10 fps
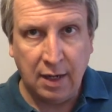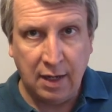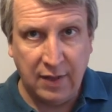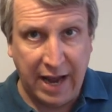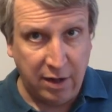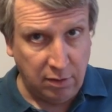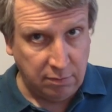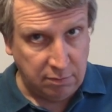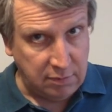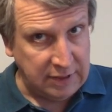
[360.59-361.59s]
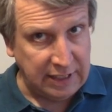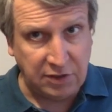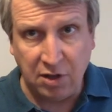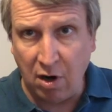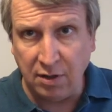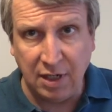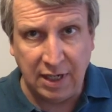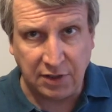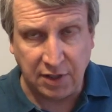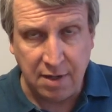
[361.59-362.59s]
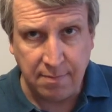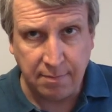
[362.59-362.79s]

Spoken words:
That'll discard the Nissa.